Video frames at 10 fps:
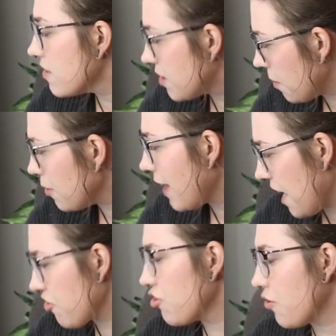double
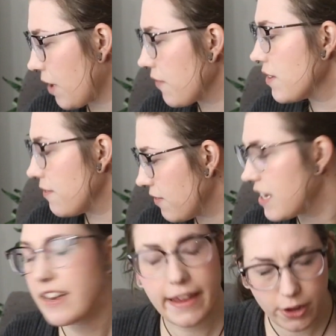action gravity
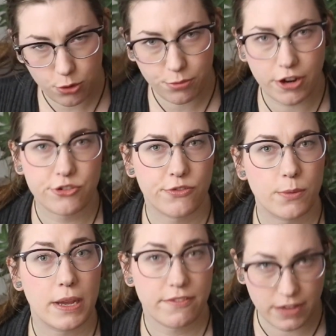feed airbrush
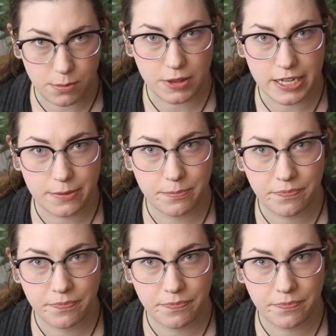from my family.